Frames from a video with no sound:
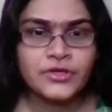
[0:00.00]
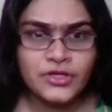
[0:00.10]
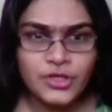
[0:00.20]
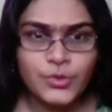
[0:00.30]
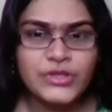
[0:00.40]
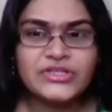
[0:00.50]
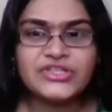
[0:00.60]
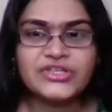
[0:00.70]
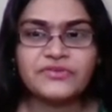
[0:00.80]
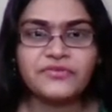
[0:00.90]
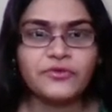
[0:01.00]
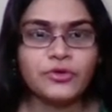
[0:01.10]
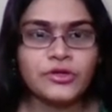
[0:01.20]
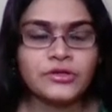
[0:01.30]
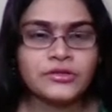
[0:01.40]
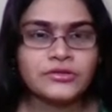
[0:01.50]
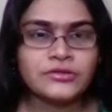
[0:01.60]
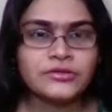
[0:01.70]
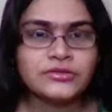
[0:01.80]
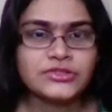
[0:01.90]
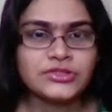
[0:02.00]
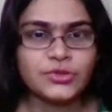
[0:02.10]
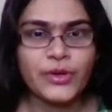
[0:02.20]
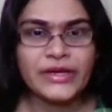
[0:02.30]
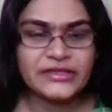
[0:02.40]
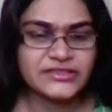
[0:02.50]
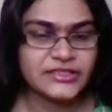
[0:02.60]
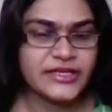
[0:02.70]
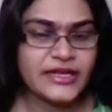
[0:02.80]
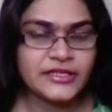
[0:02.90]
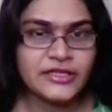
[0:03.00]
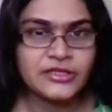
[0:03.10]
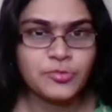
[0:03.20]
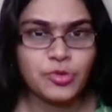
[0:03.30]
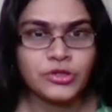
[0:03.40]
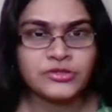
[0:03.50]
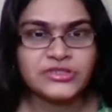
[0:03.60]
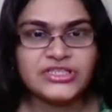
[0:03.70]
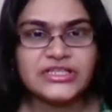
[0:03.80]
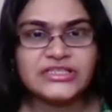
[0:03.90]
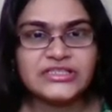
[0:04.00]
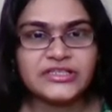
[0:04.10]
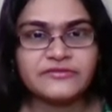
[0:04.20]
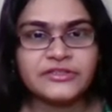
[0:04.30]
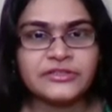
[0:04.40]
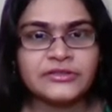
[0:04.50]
Queen g4. So white is attacking the pawn on g7.